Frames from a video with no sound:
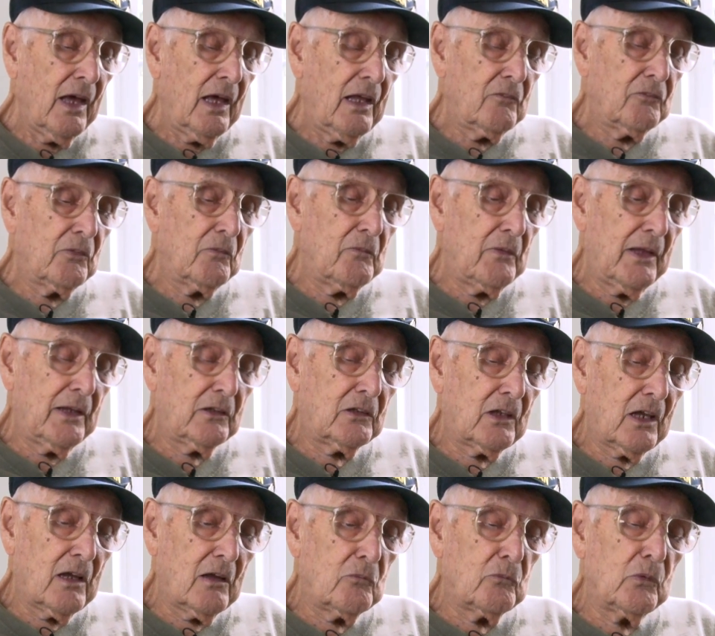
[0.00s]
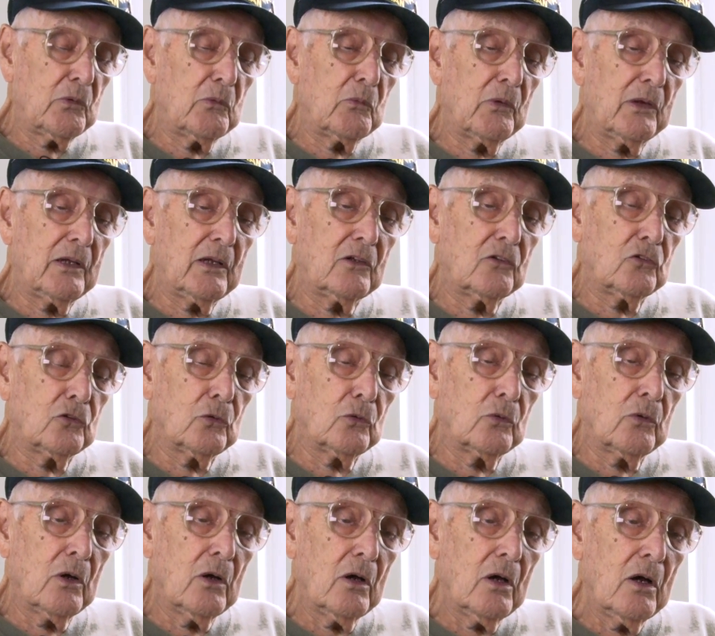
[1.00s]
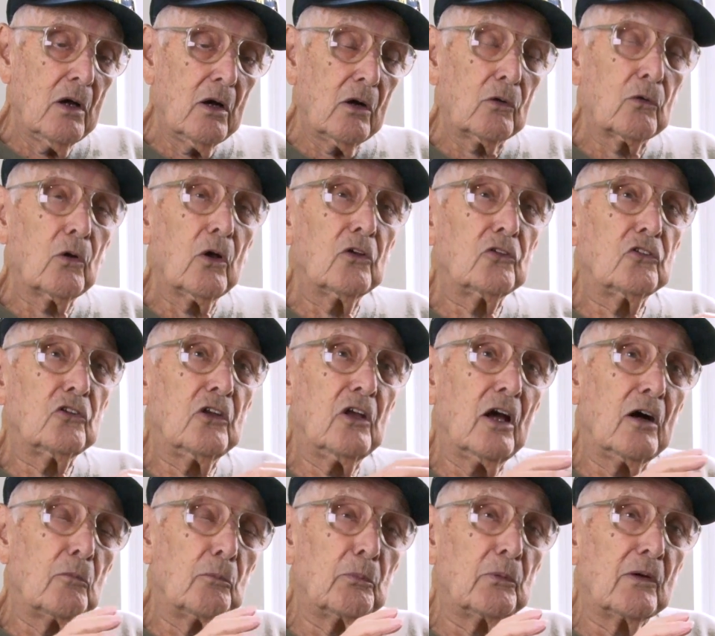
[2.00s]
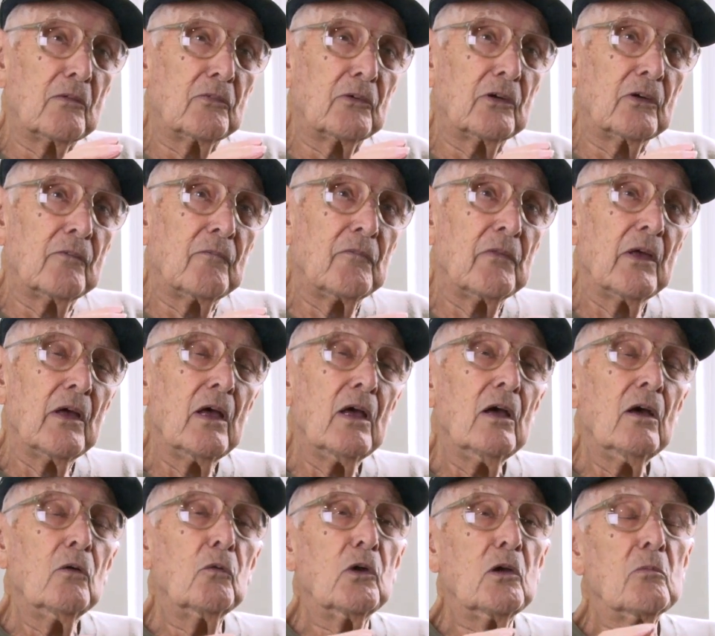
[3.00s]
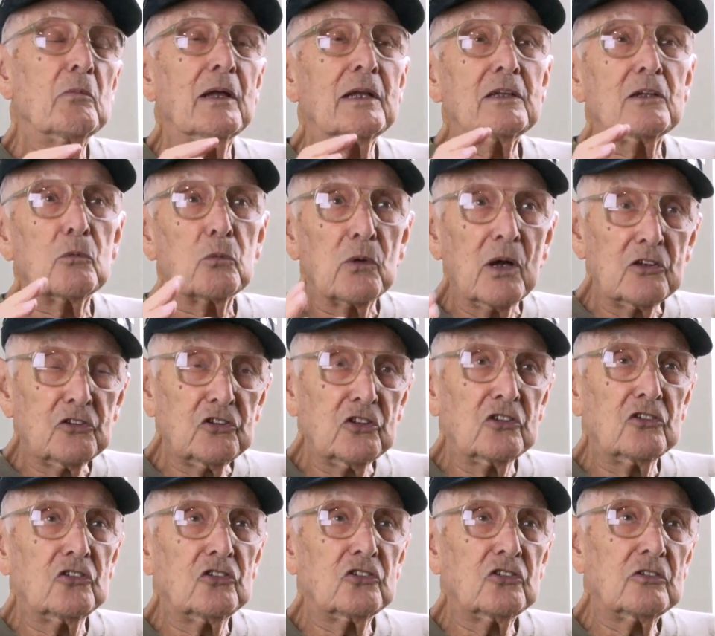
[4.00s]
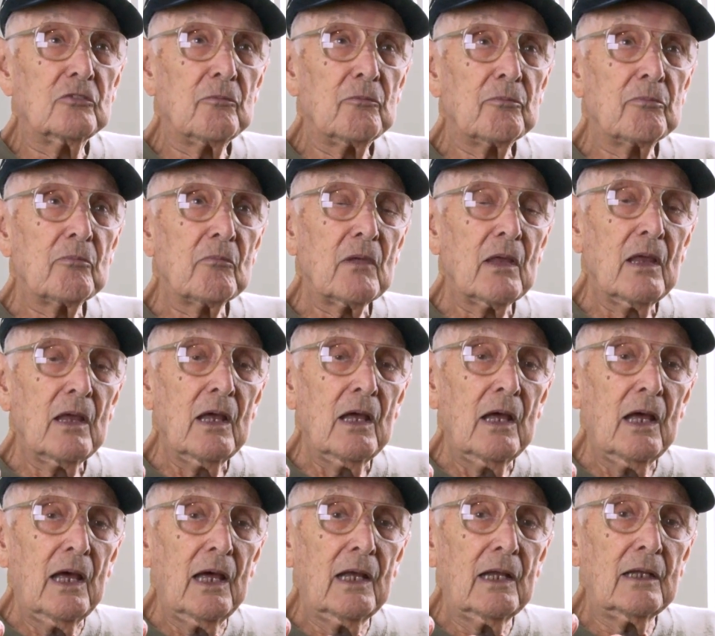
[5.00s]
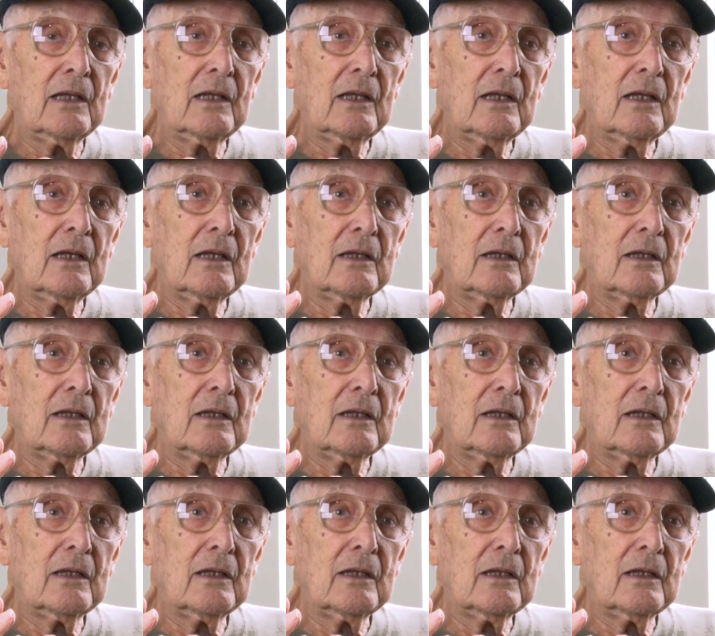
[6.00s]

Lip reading: And from that time, we went across the Elbe River. We met the Russians, and